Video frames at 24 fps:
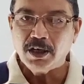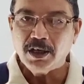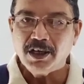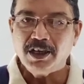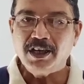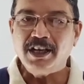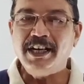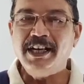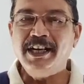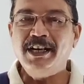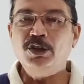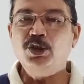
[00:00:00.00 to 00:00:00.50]

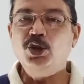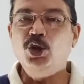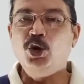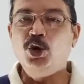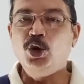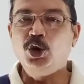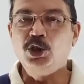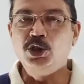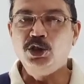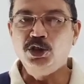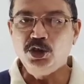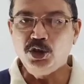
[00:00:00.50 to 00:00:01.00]
read
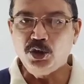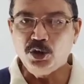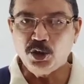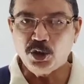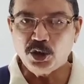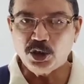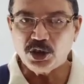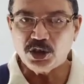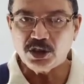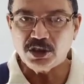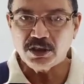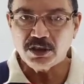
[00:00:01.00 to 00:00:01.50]
those
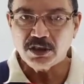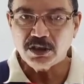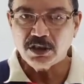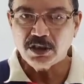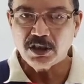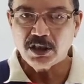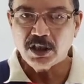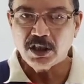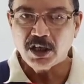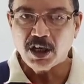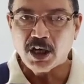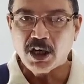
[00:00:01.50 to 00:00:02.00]
notes,
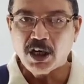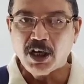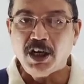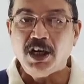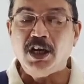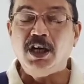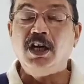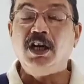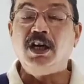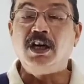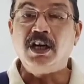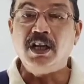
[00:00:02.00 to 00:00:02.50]

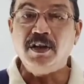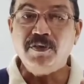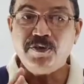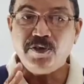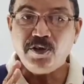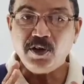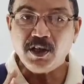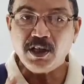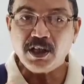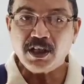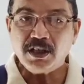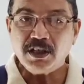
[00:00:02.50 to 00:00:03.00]

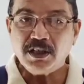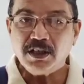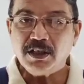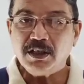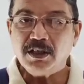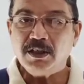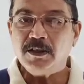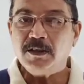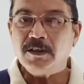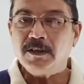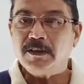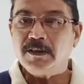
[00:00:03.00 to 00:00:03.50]
refer
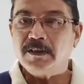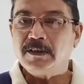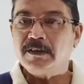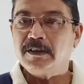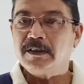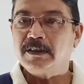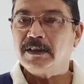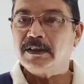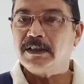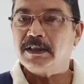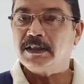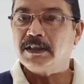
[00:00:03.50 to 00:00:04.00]

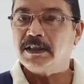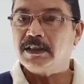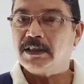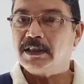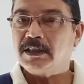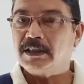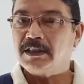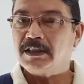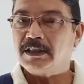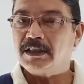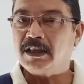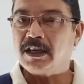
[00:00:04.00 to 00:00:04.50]

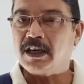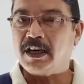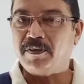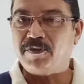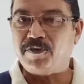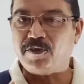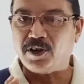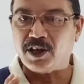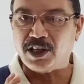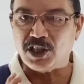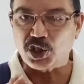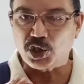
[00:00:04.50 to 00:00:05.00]
the
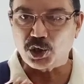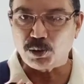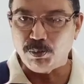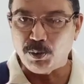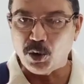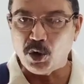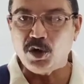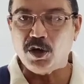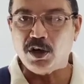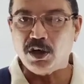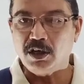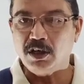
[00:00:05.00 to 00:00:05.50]
reference
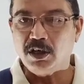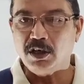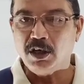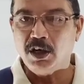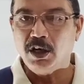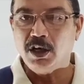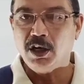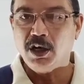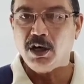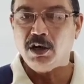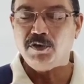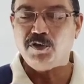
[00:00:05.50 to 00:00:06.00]
book
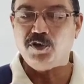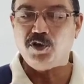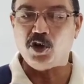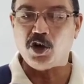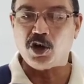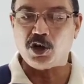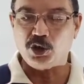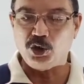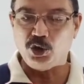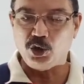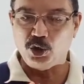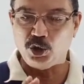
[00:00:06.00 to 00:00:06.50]

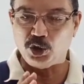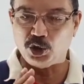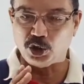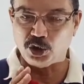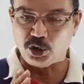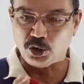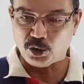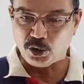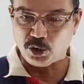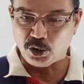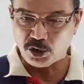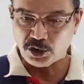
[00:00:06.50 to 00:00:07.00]
for those
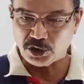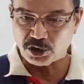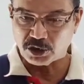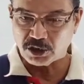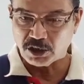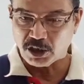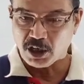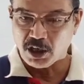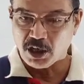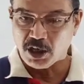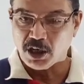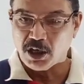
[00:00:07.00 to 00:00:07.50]
notes,
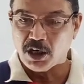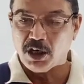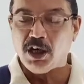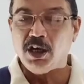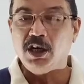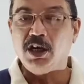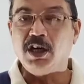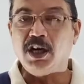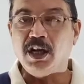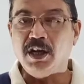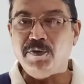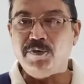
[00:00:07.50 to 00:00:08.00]

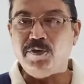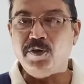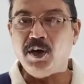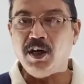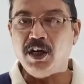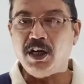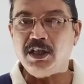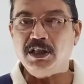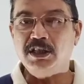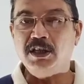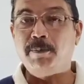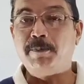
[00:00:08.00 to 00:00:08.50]

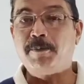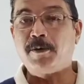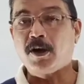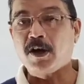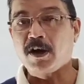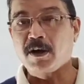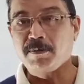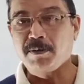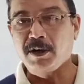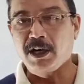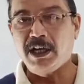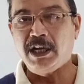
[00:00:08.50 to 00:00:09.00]
refer the
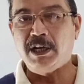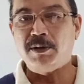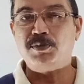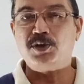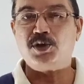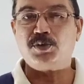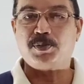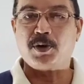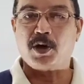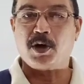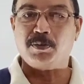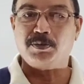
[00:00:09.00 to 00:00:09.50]

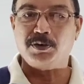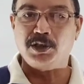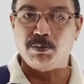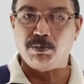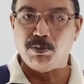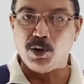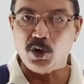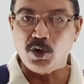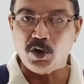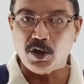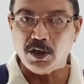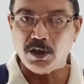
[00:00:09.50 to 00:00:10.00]
problems from the
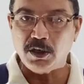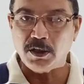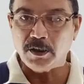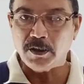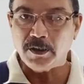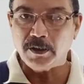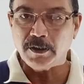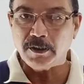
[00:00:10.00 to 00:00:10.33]
book,